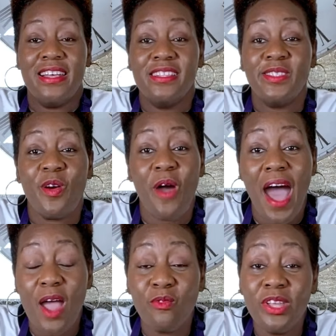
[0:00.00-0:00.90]
So
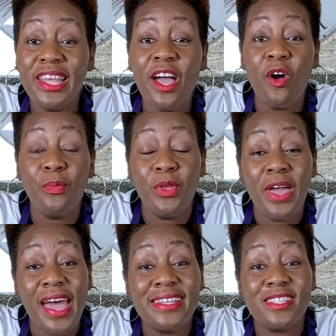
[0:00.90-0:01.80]
I really hope you
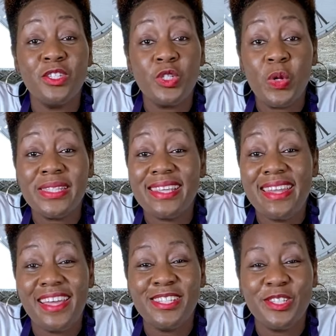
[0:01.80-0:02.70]
guys enjoyed
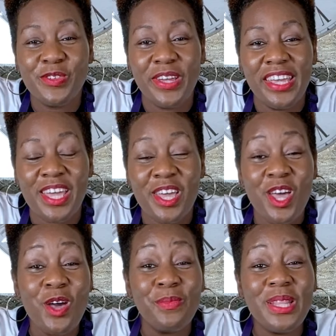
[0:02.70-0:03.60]
today's drink.
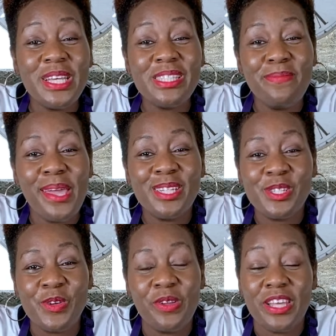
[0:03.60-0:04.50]
please make
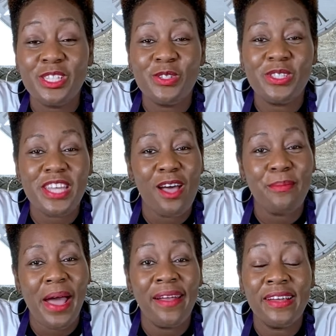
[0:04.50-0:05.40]
sure that you stop
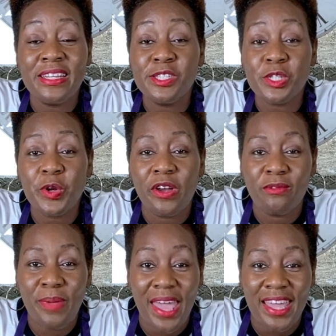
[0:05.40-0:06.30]
by our
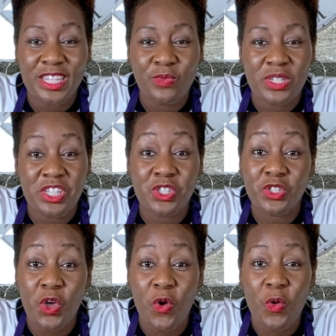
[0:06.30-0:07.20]
Instagram page, which is
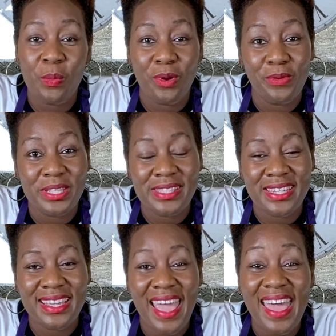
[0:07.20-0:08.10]

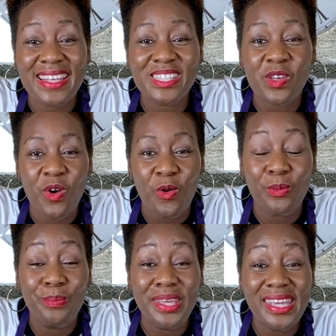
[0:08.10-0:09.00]
SoBarRistic,
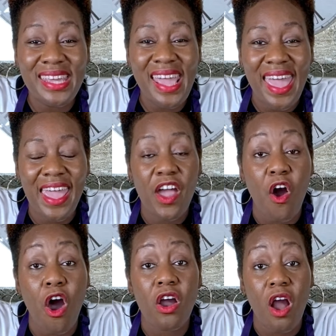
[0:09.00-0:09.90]

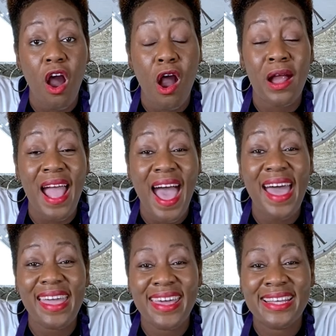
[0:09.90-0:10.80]

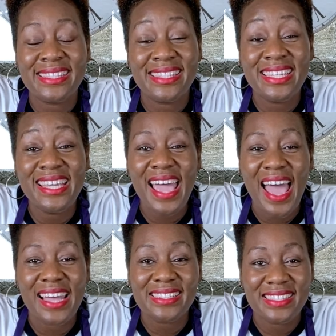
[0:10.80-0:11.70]

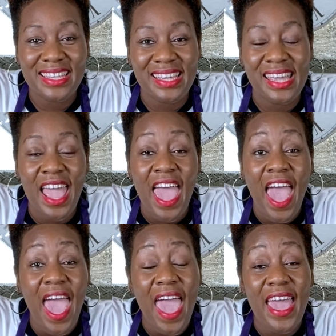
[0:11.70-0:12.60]

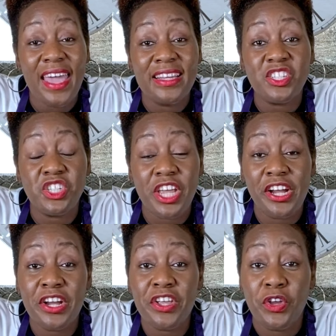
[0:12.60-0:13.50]
SoBarRistic, and
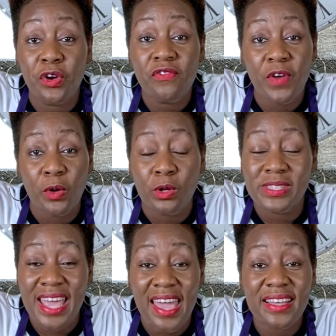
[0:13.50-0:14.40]
share your photo.
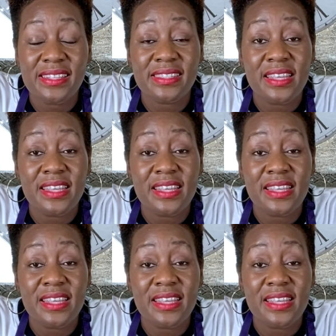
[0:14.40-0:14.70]
Tag us